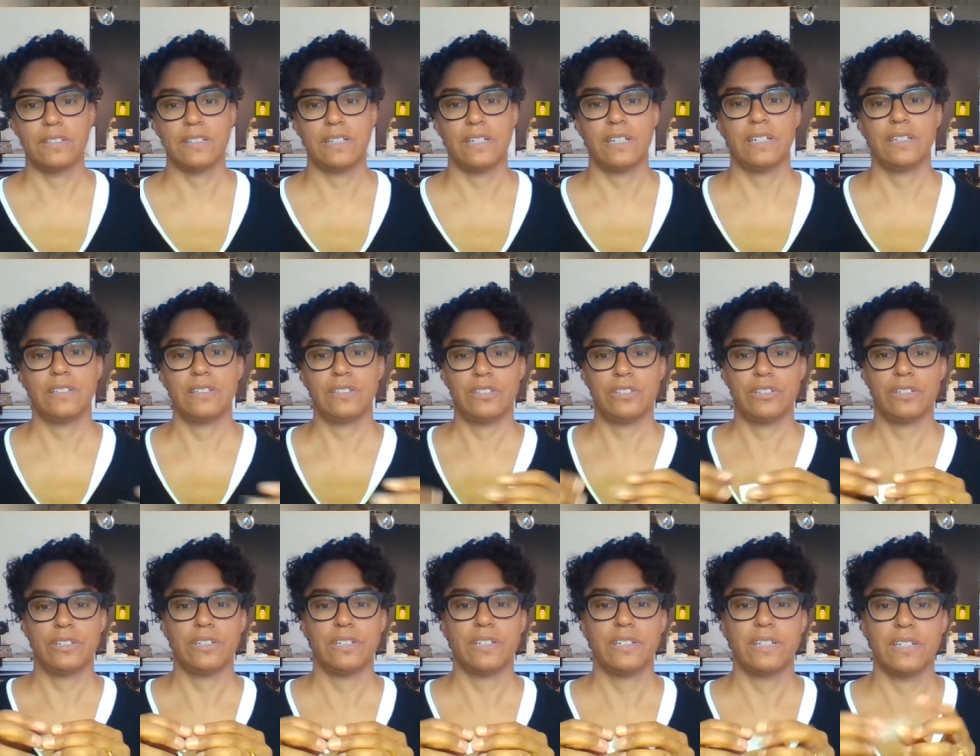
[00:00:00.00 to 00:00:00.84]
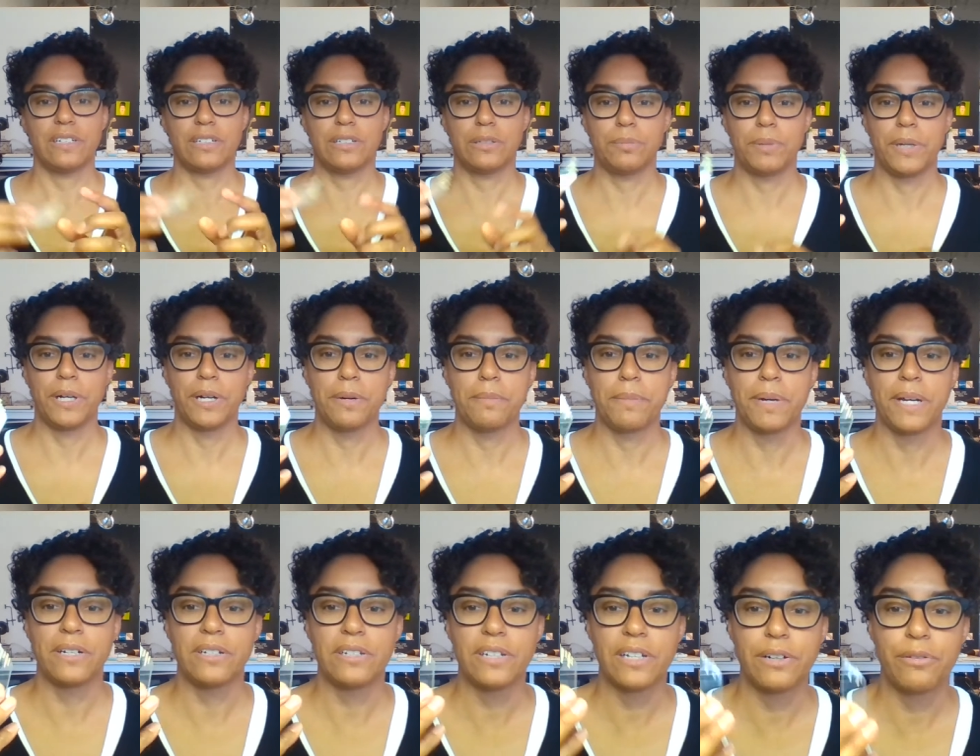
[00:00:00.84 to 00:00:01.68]
that I started
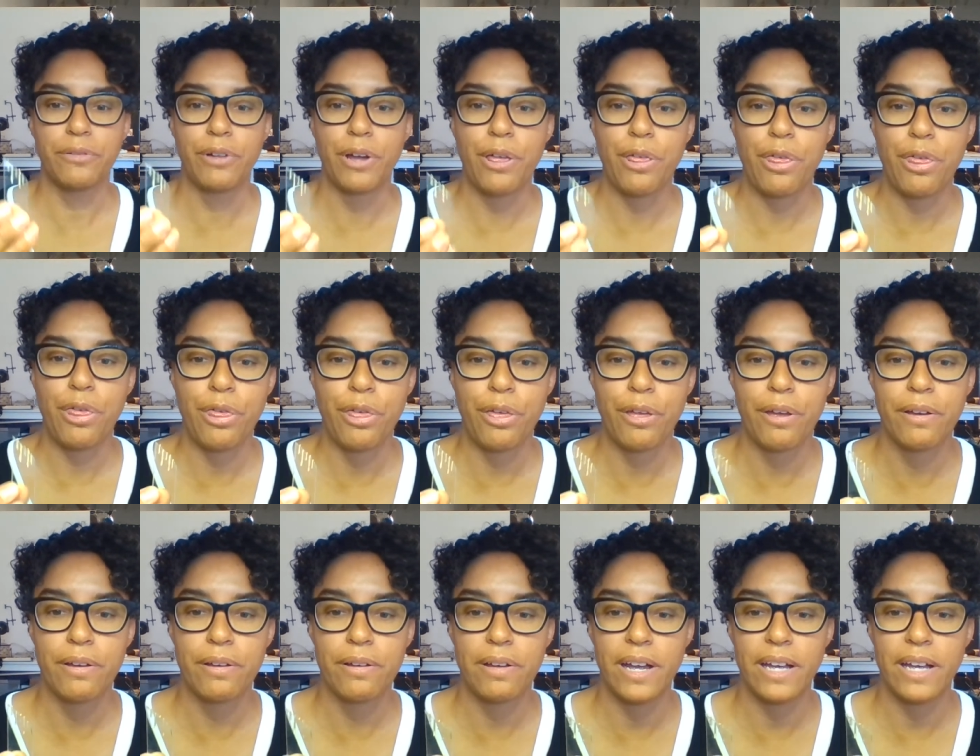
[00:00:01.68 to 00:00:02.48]
experimenting with.